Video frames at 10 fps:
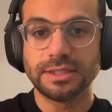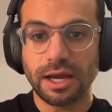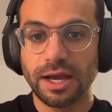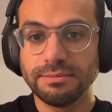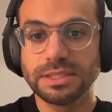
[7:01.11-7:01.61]

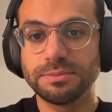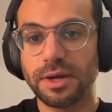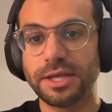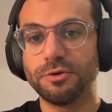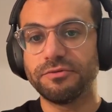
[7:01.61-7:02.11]
times
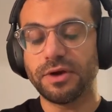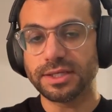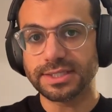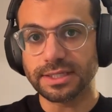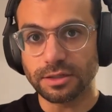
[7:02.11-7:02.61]
by your
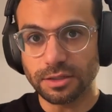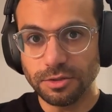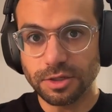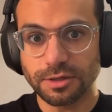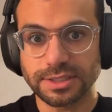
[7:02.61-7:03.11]
fasting
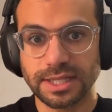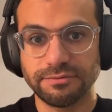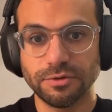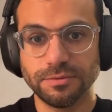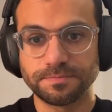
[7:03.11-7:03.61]
glucose
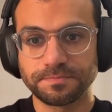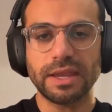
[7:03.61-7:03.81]
level,